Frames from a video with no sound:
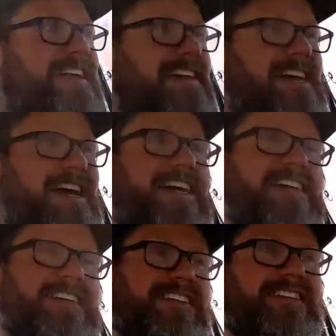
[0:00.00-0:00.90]
yeah
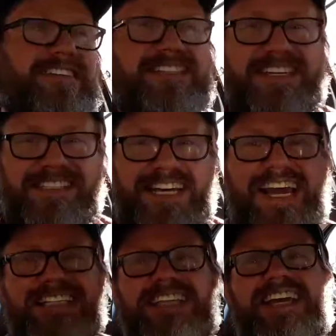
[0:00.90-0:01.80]
it, the
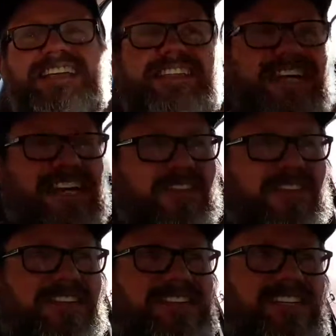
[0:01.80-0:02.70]
jack stands have
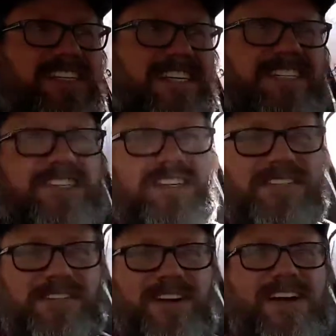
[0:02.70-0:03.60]
sunk into the
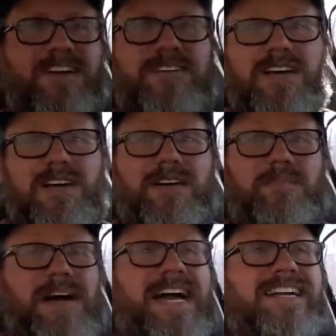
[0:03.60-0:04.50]
ground
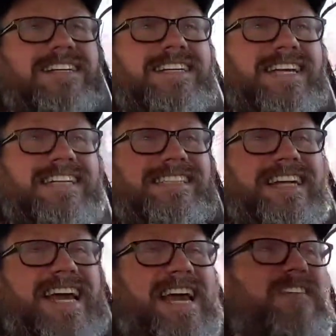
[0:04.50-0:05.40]
about an inch and a
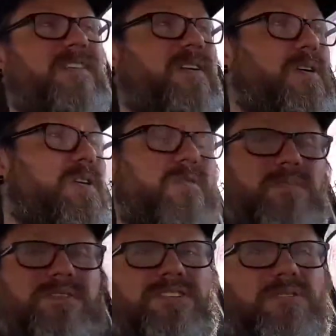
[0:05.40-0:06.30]
half
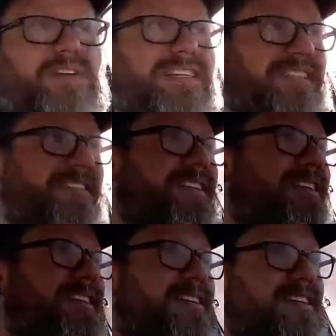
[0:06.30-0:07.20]
almost two inches.
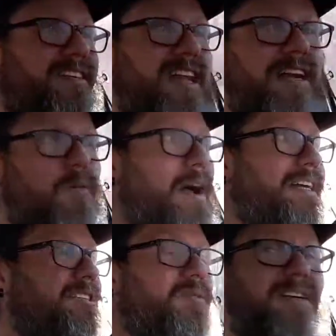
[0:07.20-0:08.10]
Not quite
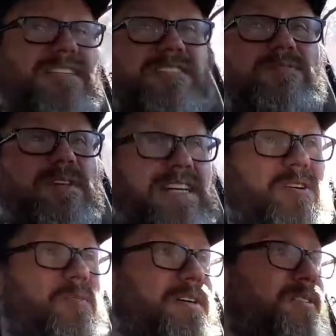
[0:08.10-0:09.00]
two inches, but
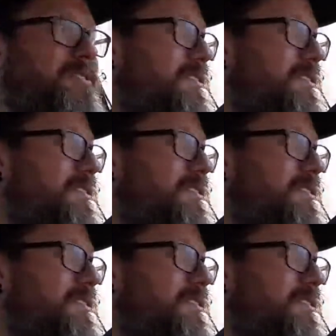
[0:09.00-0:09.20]
almost.